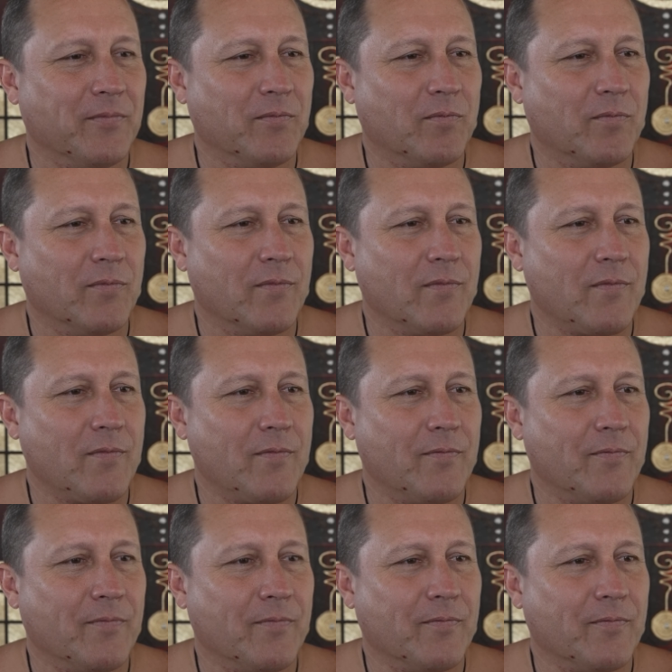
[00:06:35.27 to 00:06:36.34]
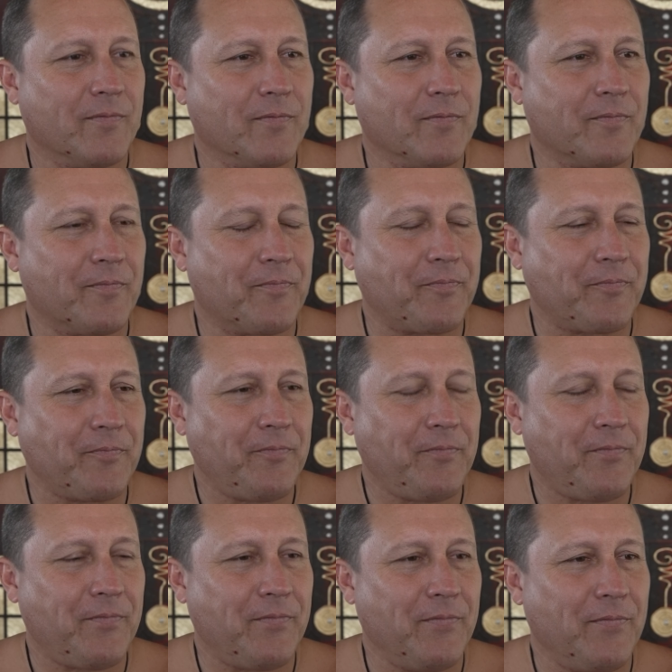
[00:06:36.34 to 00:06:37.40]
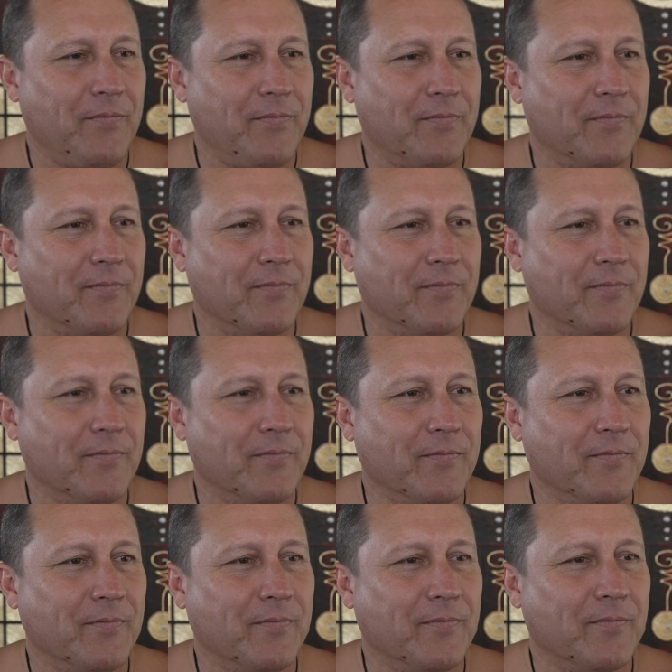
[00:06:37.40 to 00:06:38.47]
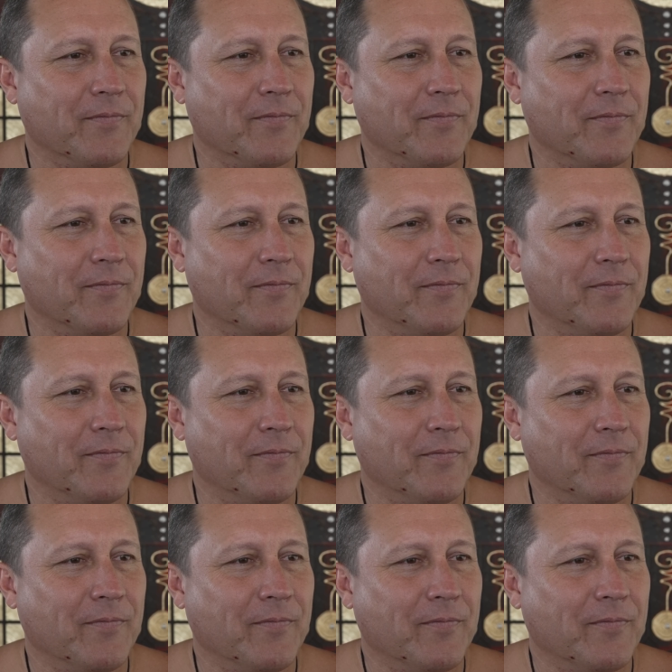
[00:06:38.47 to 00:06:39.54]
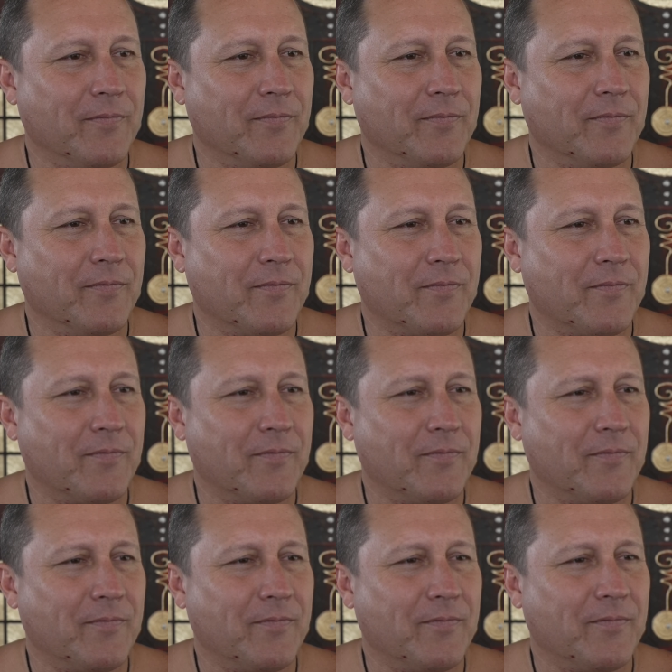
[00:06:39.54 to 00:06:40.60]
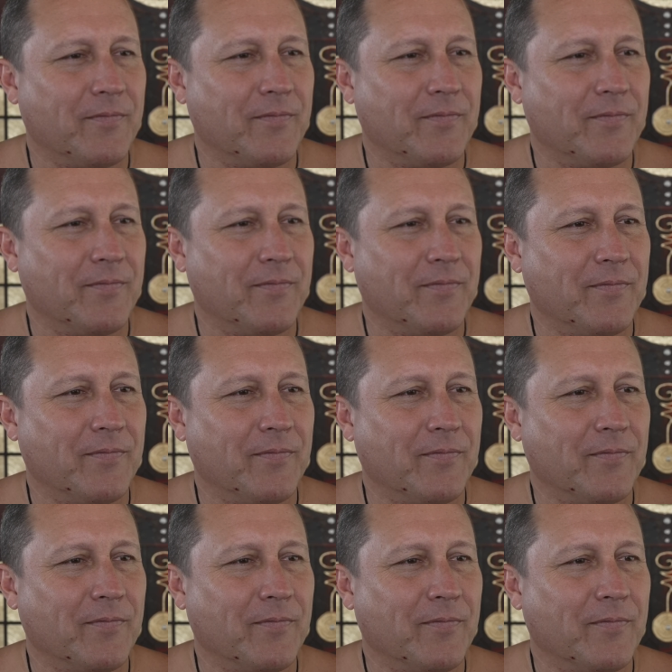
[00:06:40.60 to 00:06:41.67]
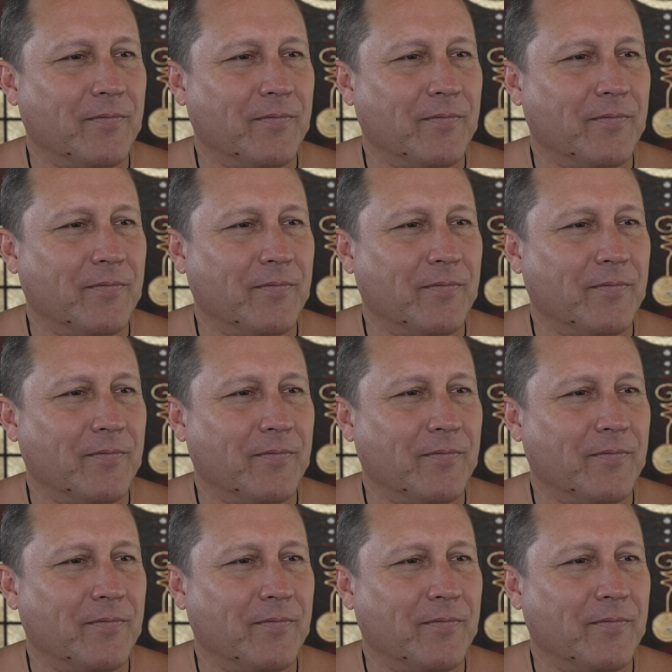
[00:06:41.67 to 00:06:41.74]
The person shown says nothing.